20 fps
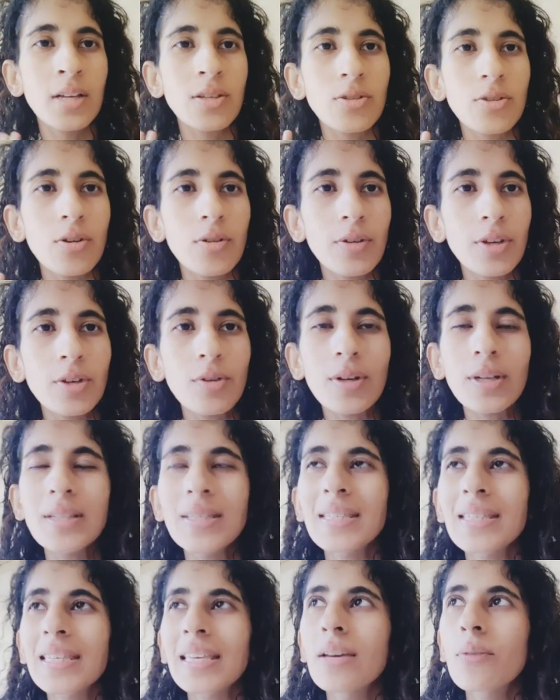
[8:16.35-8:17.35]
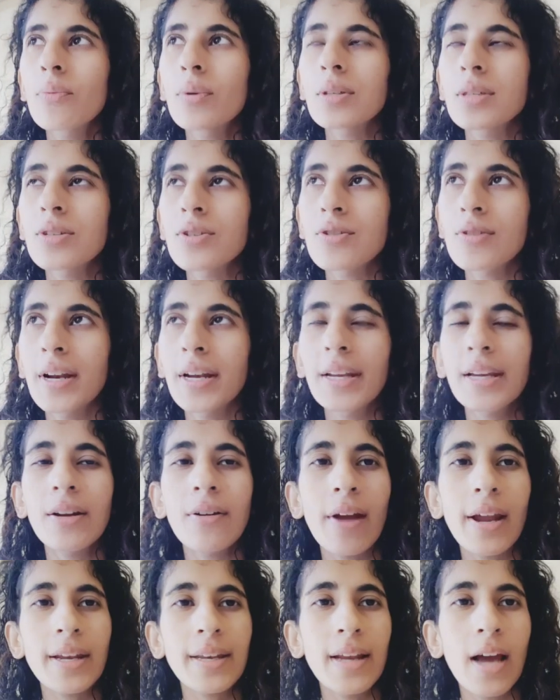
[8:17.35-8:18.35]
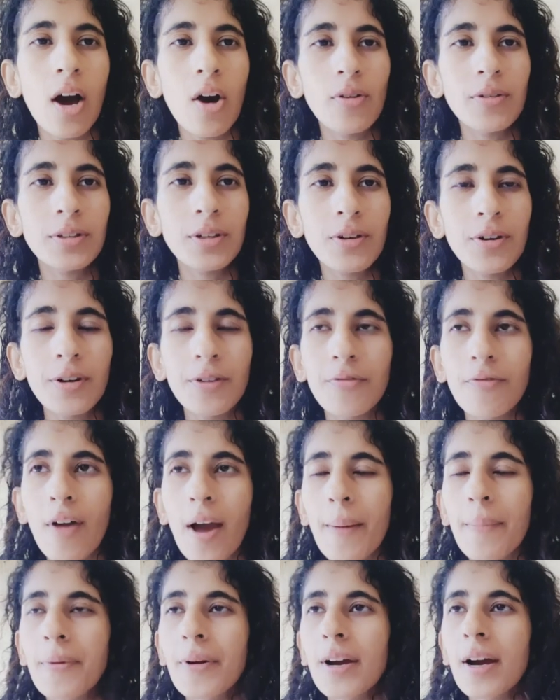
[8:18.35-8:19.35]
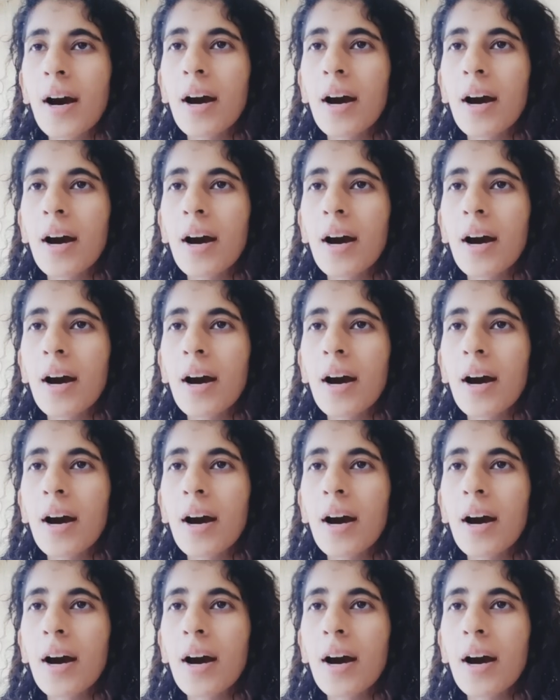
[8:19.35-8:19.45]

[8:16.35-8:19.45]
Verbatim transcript: So you can see what's trending right now in the creative fabrica,